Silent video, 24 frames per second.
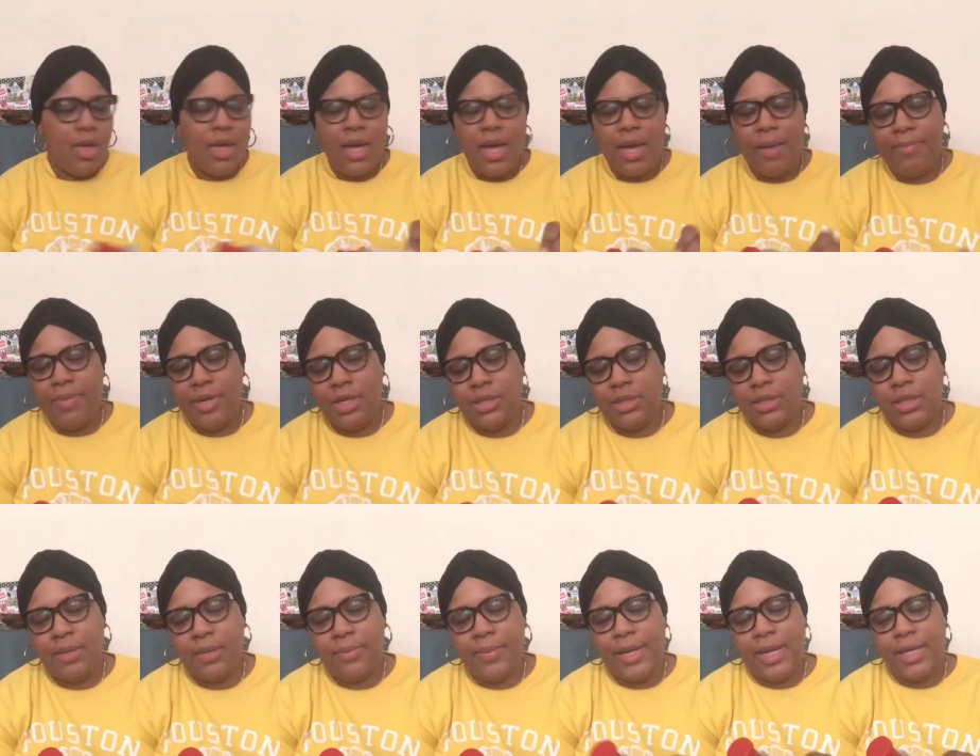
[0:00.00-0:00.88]
I picked
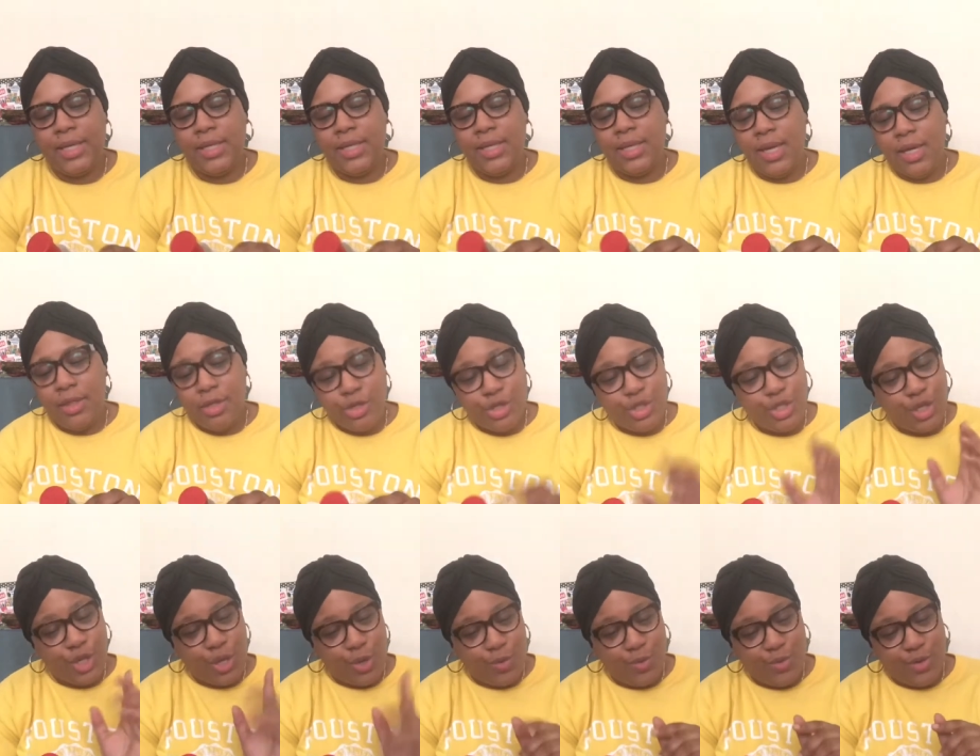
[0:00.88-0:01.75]
up another
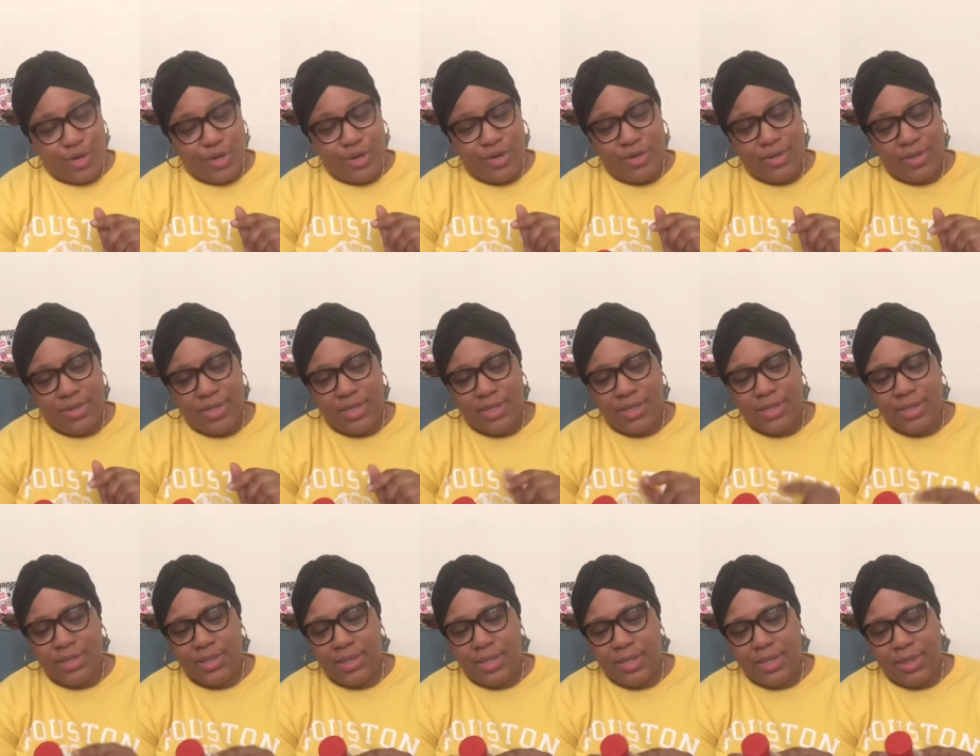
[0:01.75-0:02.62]
toner. This
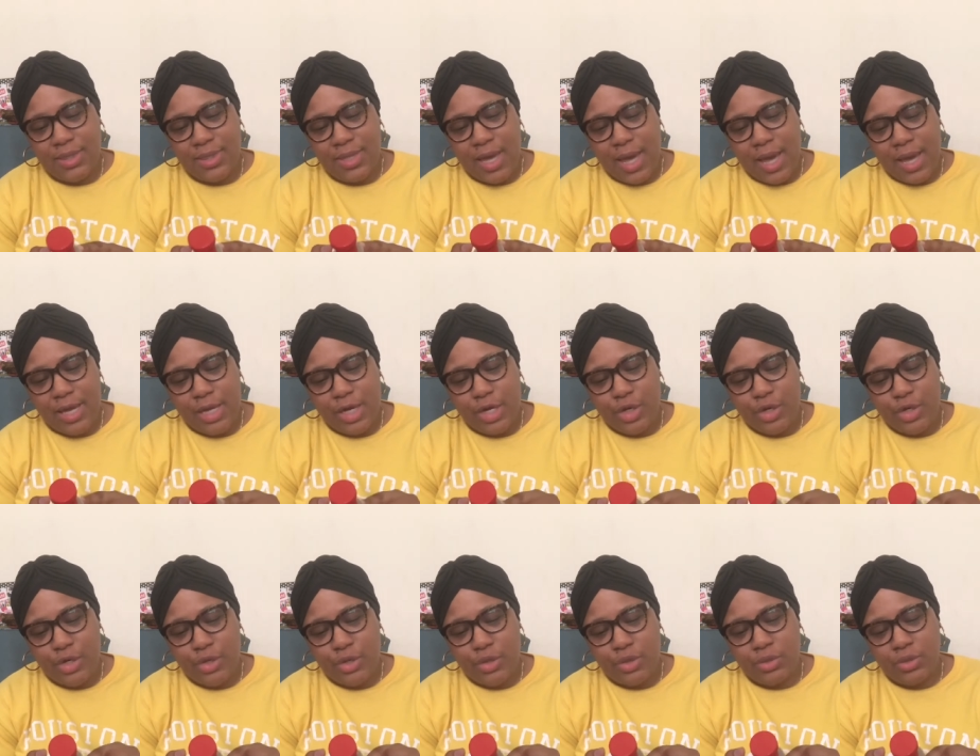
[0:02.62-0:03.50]
is the
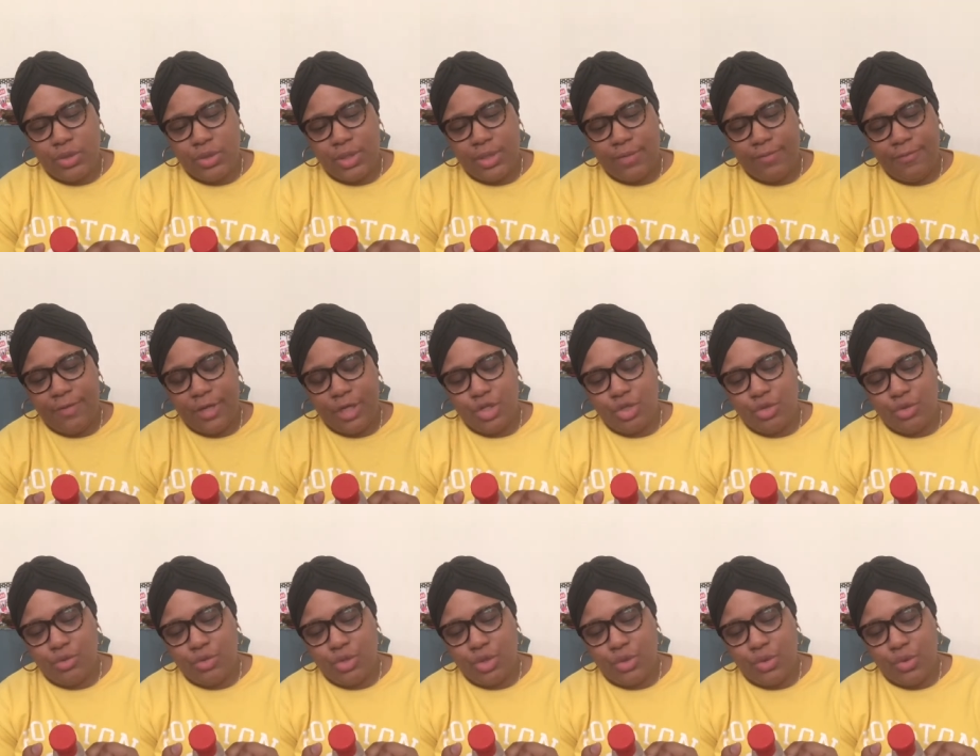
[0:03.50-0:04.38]
Thayer's
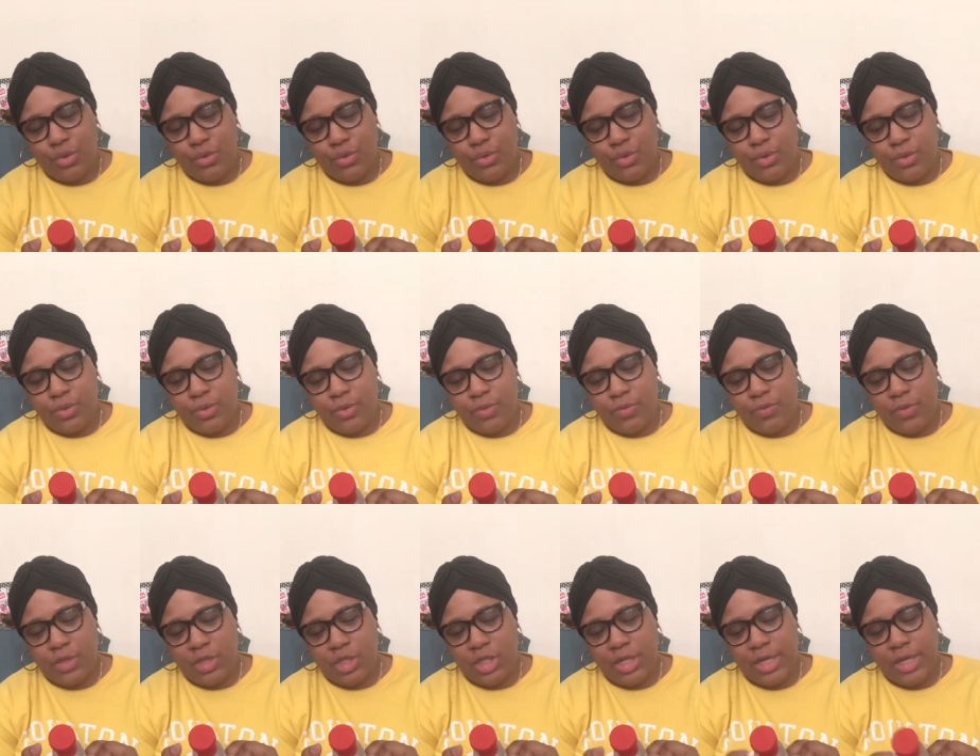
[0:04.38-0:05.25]
Facial Toner with
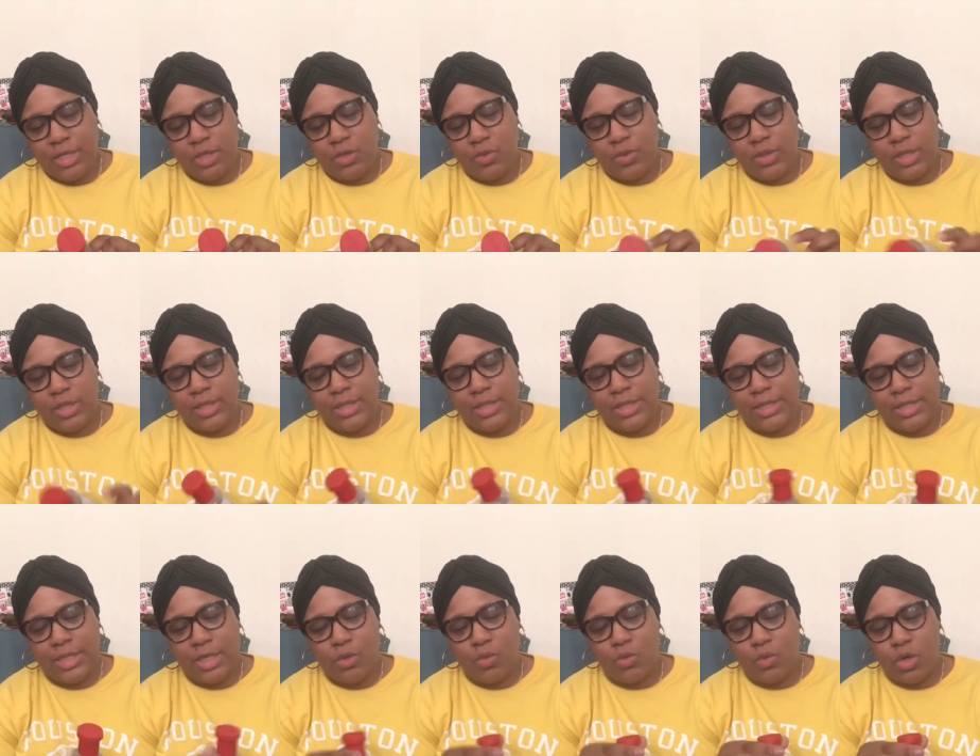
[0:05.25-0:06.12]
Witch Hazel in the
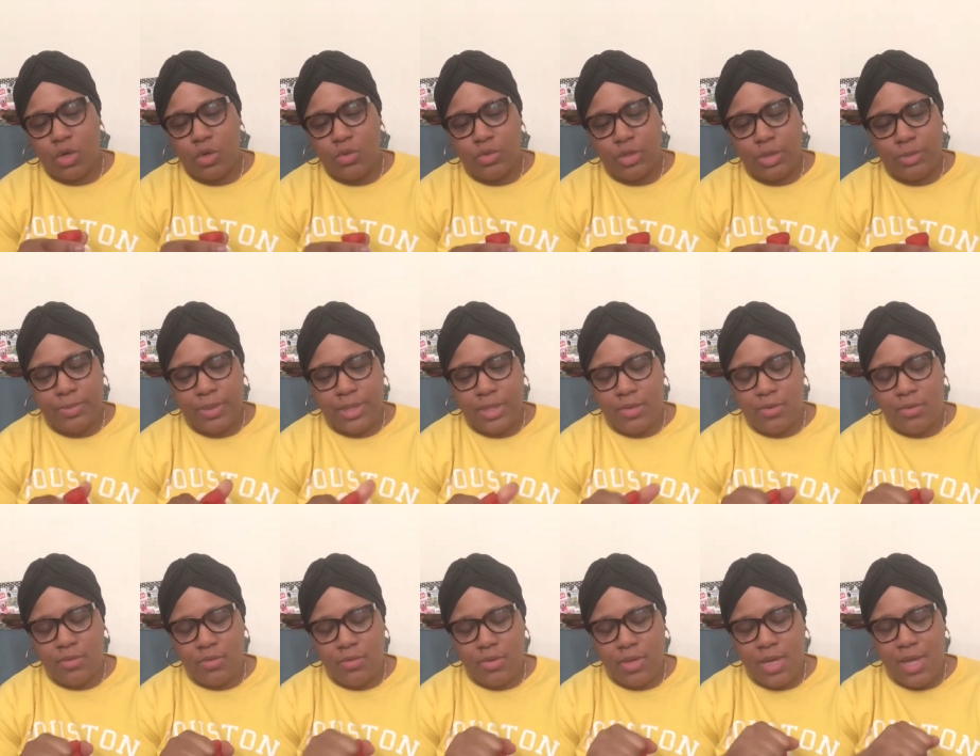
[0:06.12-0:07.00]
scent Rose
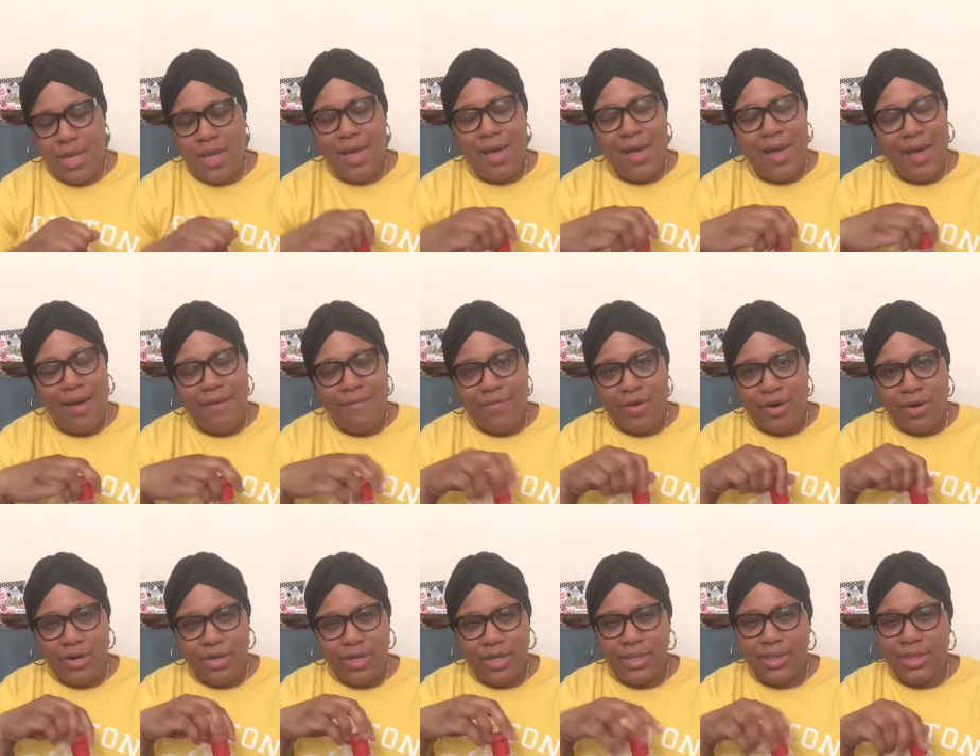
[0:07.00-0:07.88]
Petal. I've
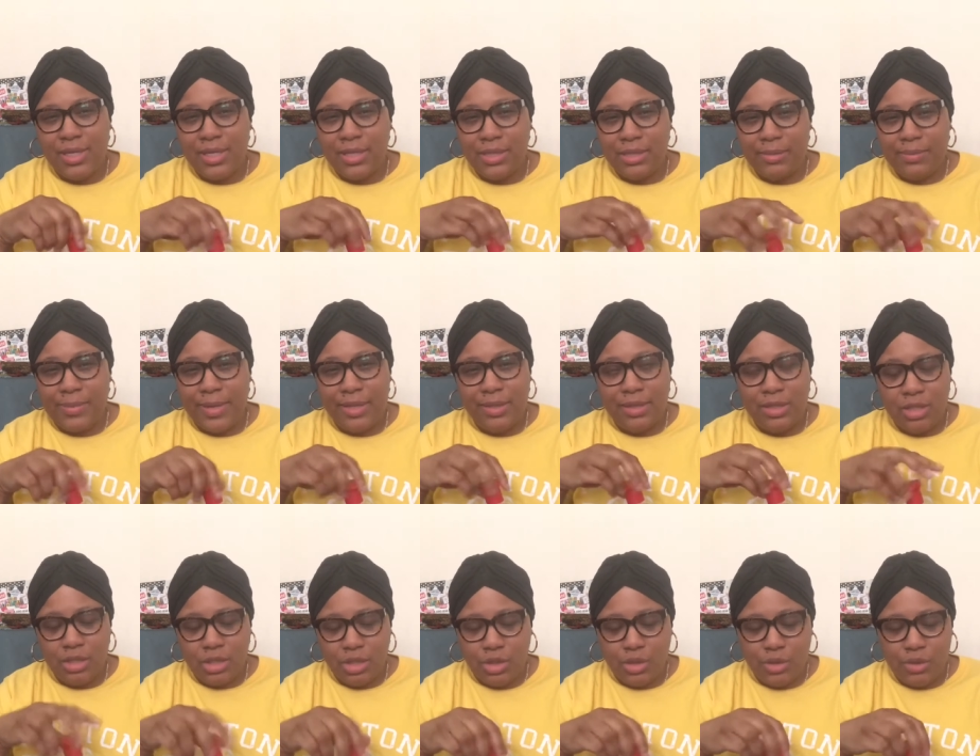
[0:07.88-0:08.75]
heard good things about
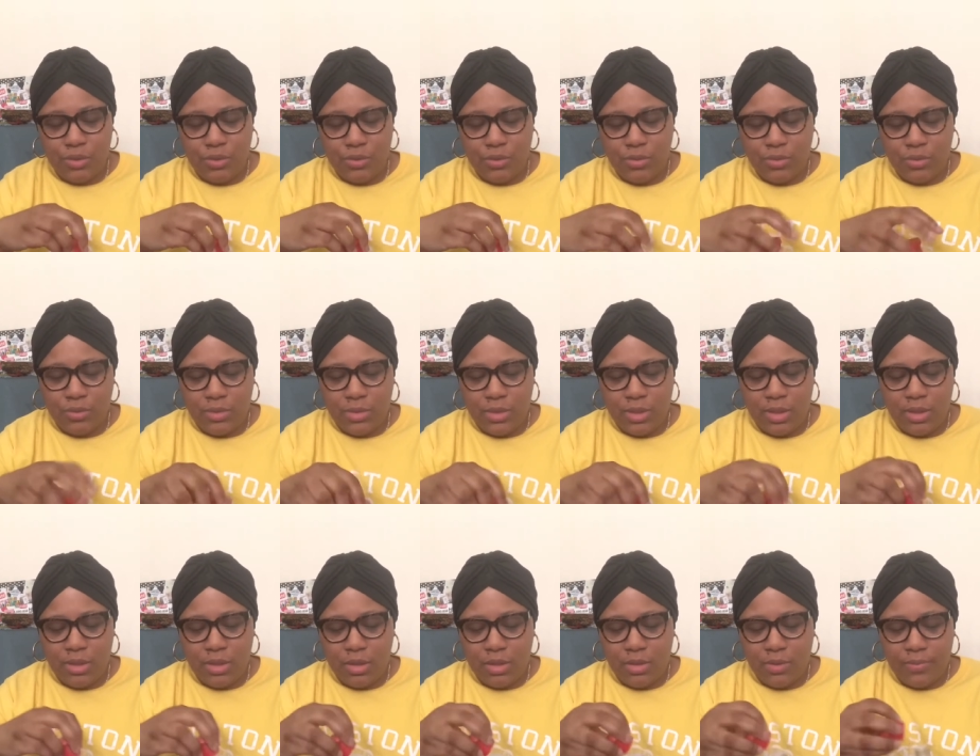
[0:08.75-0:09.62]
this too.
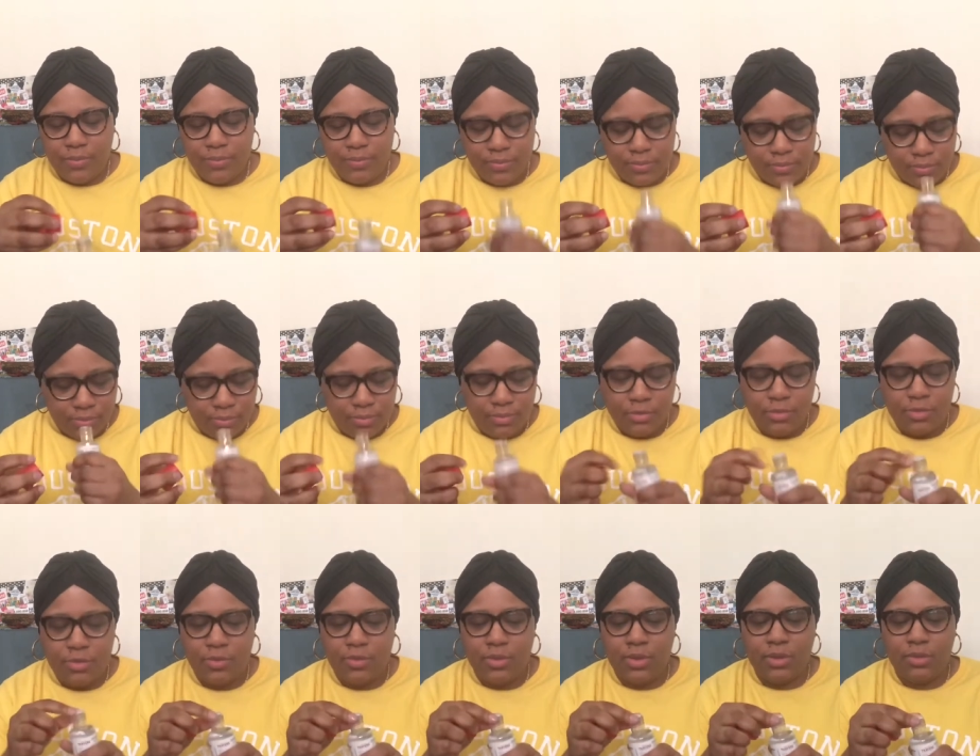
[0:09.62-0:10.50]
Um,
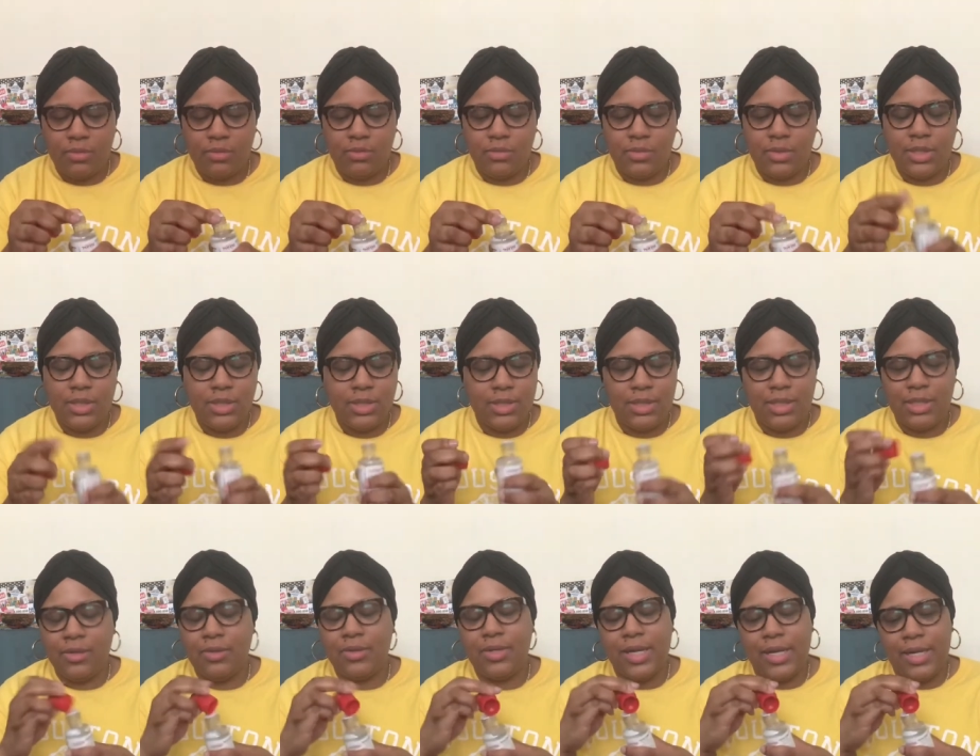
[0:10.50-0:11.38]
it's
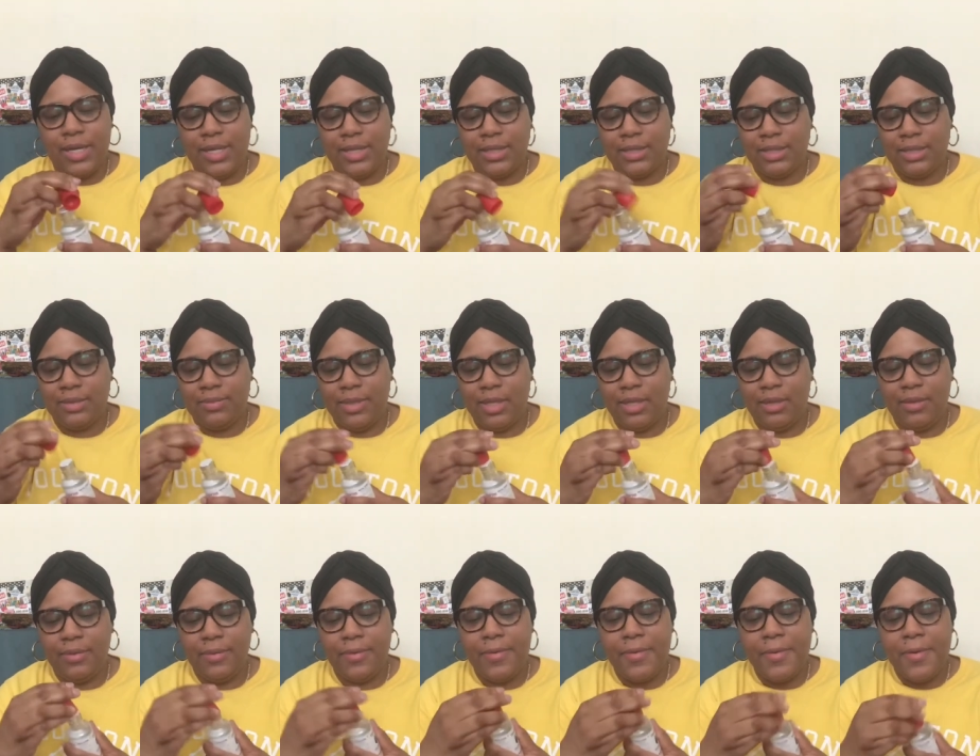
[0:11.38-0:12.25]
sealed. I can't smell it.